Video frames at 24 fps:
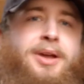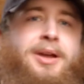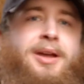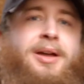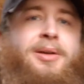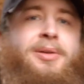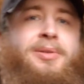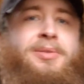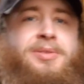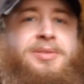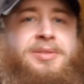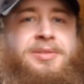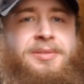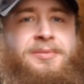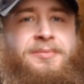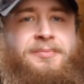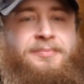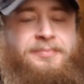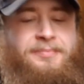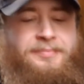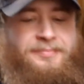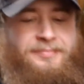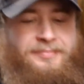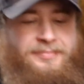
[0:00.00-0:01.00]
else.
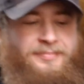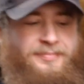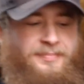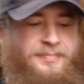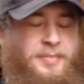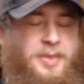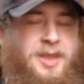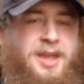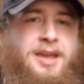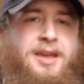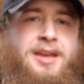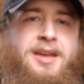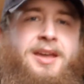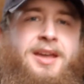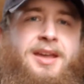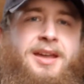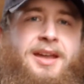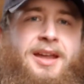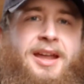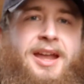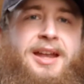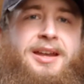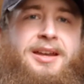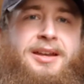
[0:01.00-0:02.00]

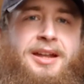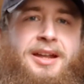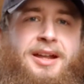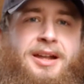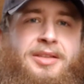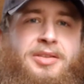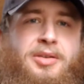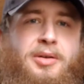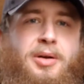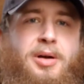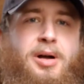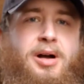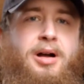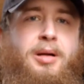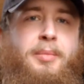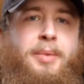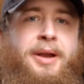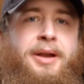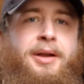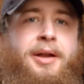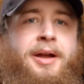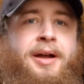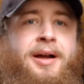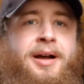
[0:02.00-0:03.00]
It needs carbon
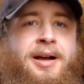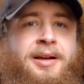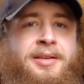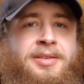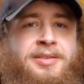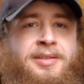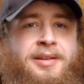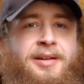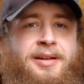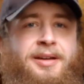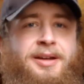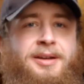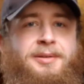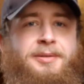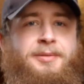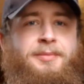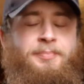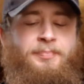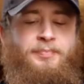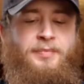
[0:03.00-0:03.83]
dioxide.